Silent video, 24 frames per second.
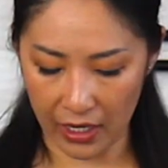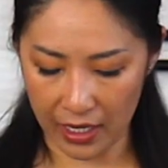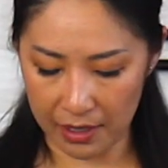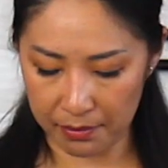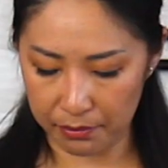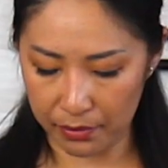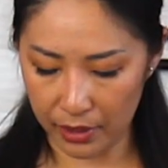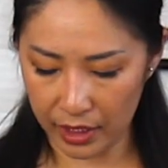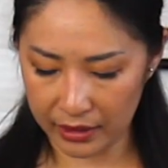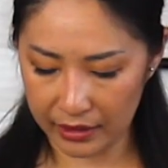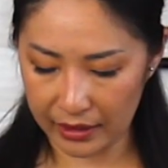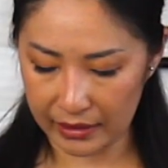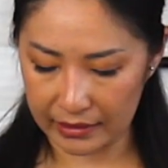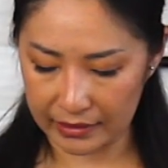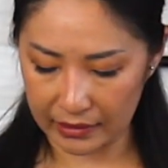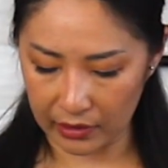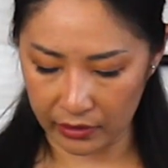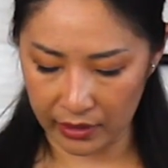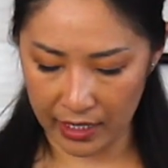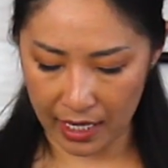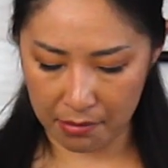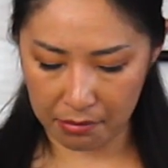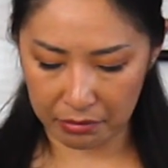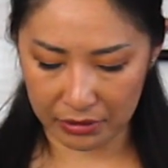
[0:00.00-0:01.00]
I bought this
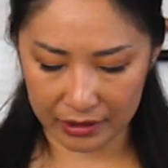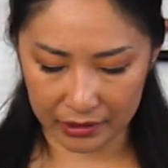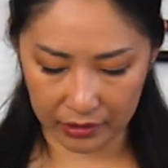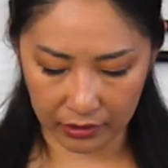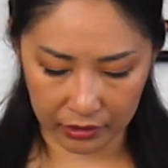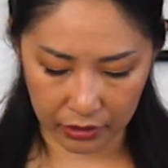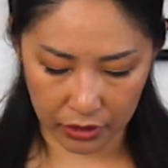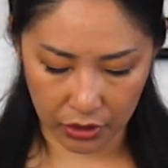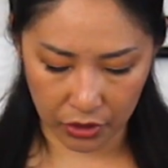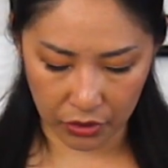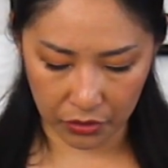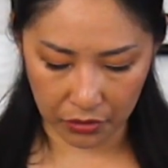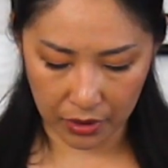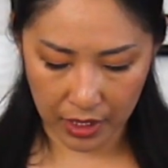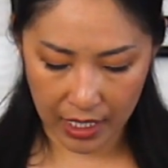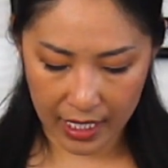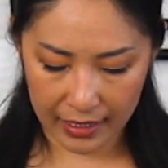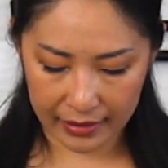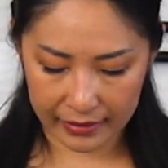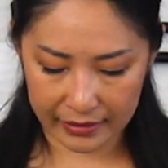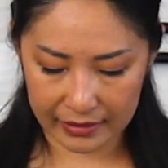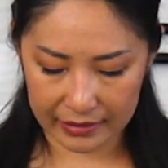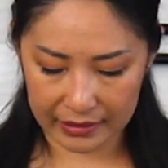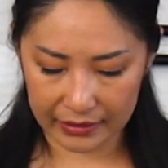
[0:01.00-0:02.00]
on Amazon too.
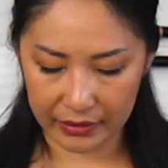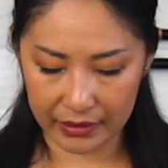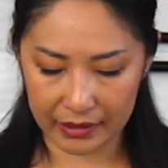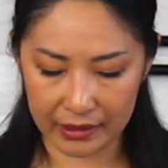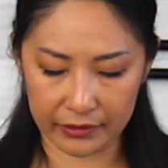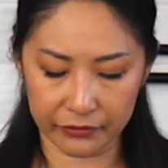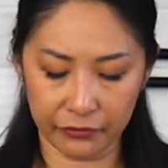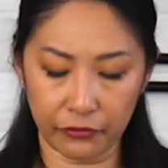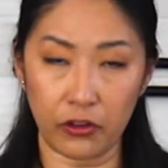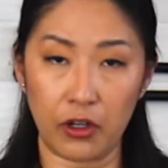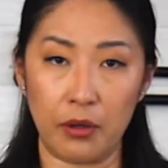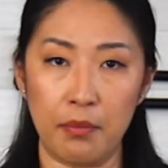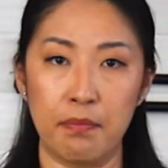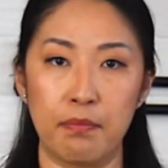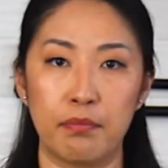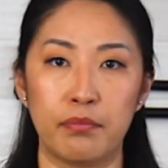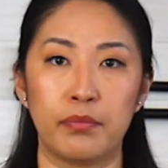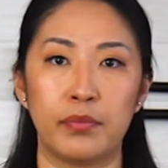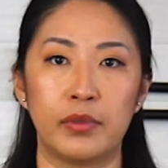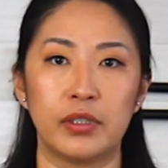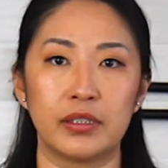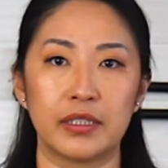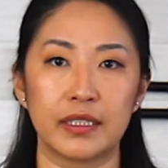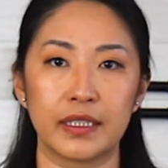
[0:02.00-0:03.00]
This is from
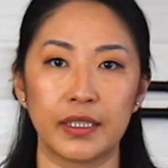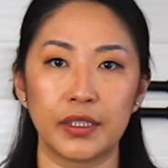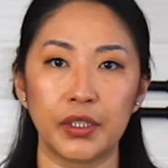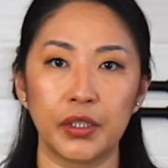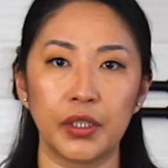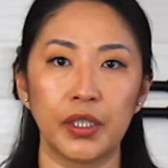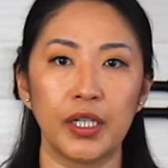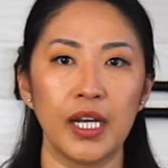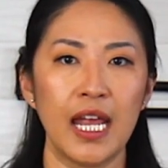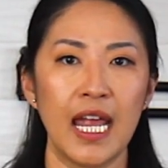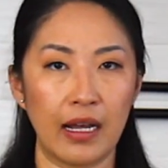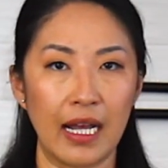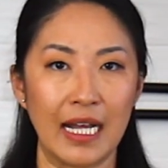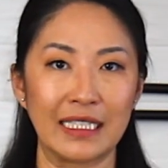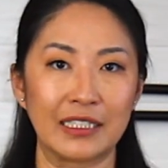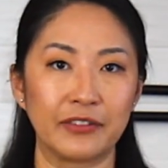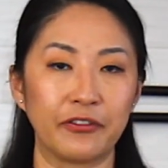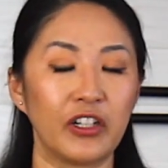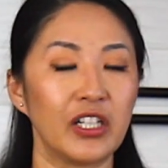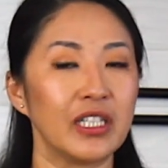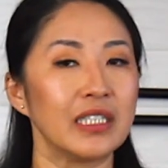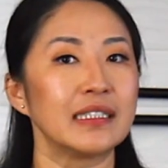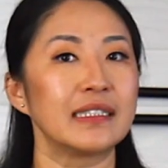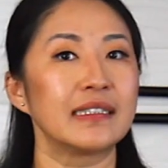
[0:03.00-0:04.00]
Mercer. As
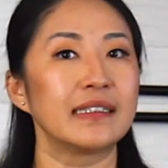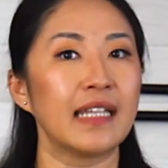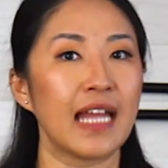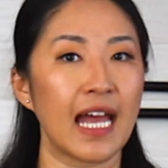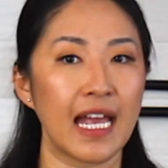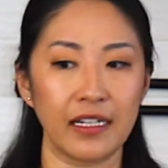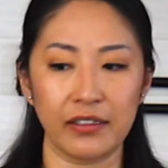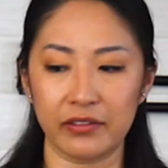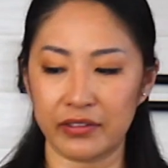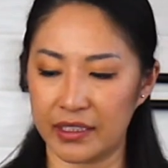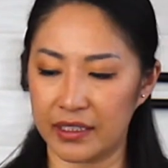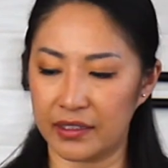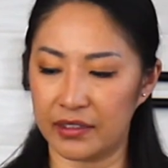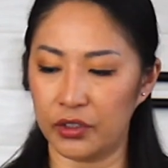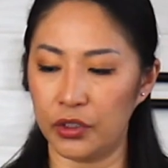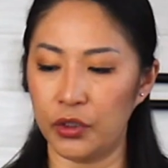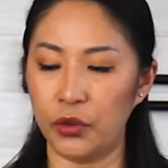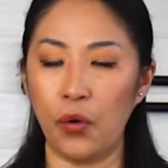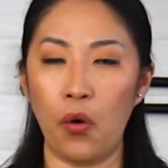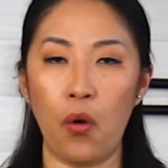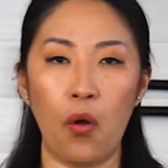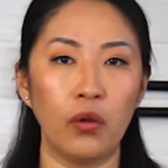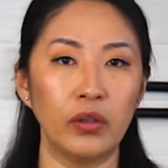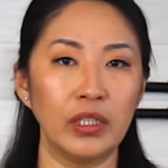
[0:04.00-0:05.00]
far as knives,
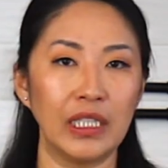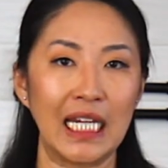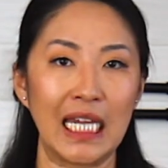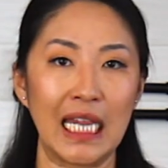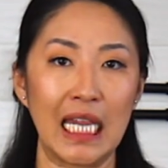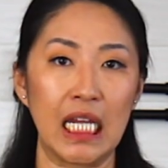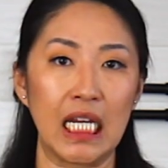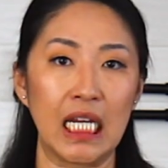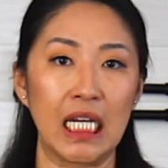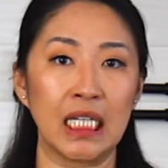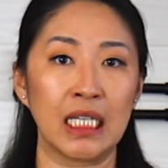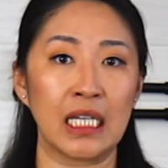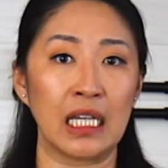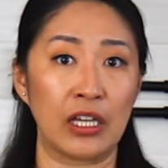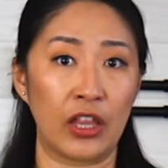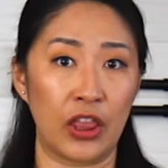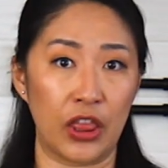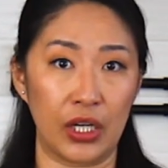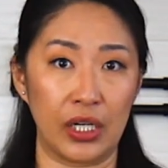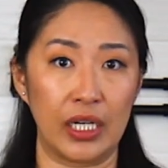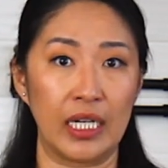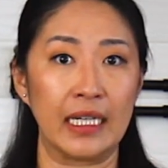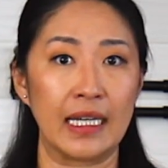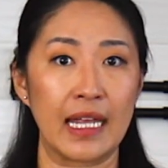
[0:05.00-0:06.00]
you only need
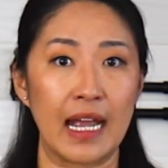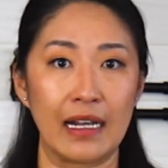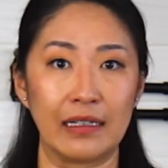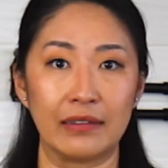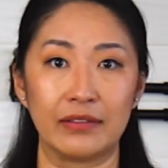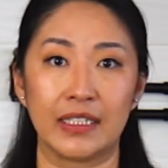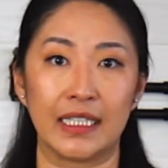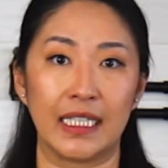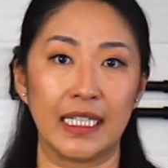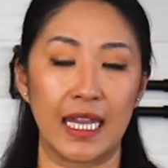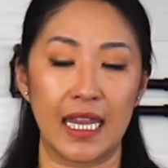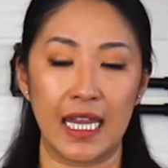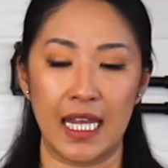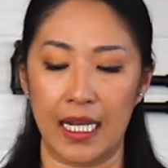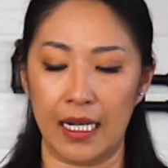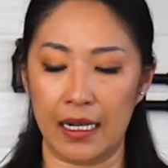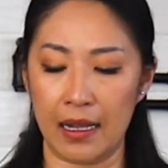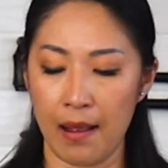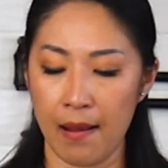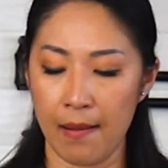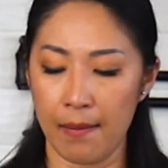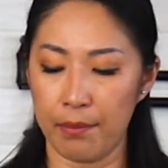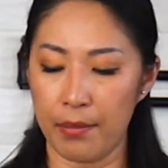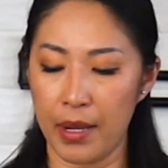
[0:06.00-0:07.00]
3 knives, I
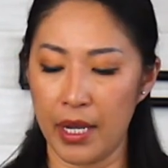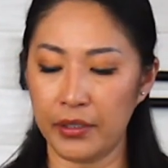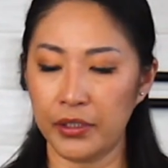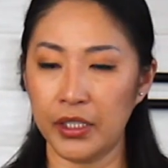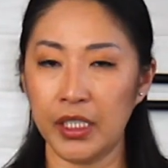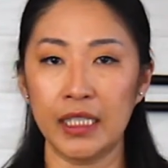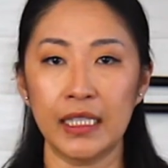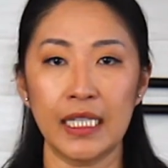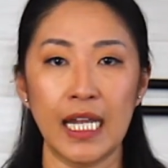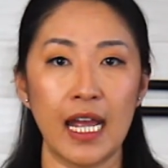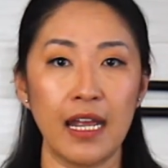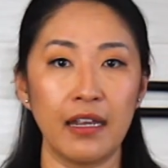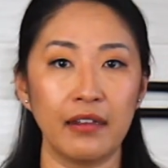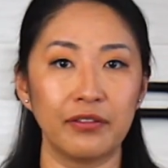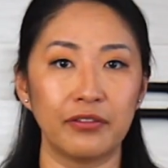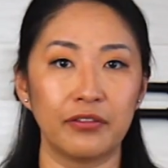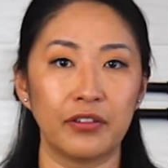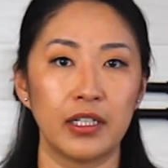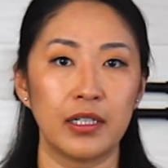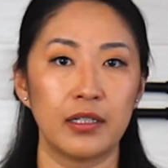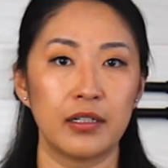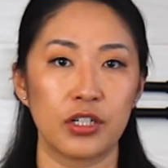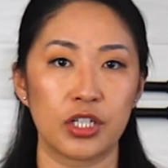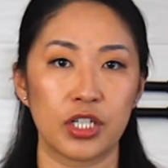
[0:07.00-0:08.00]
think. Paring knife,
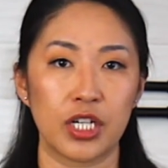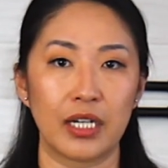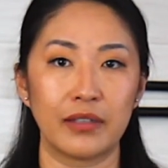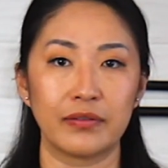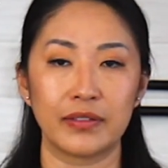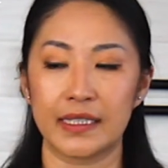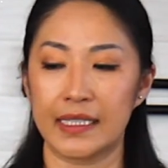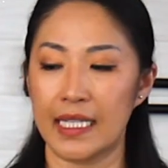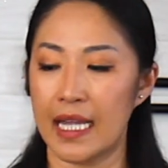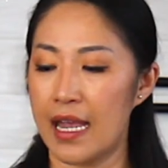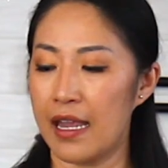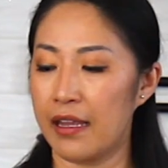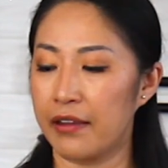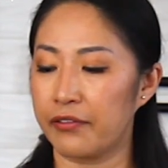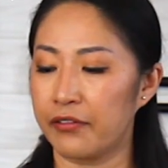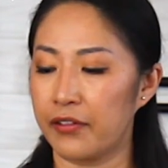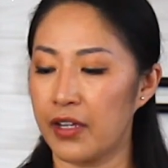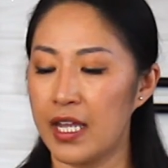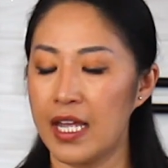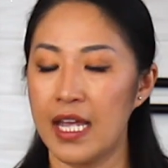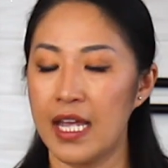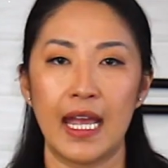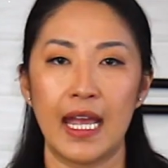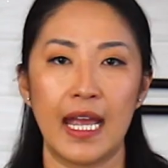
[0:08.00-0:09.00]
chef's knife,
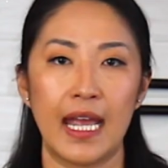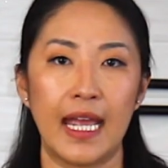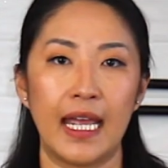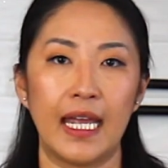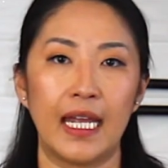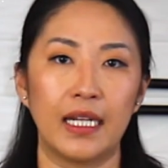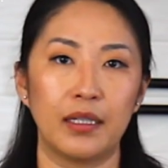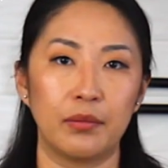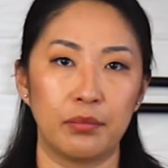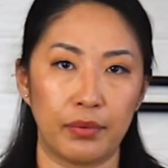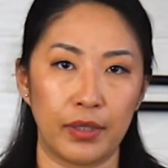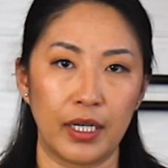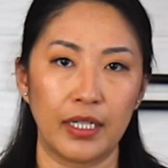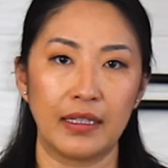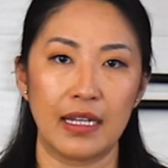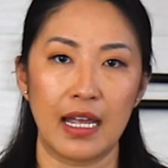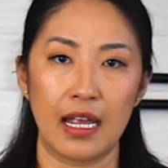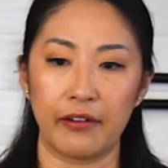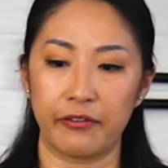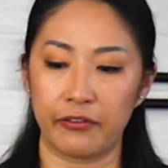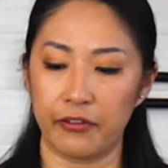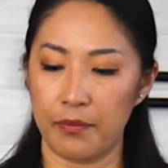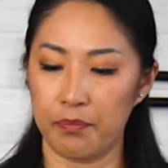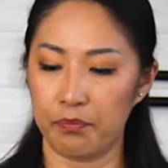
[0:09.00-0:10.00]
and bread
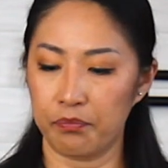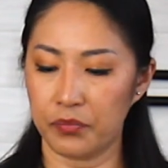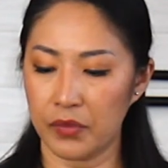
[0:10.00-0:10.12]
knife.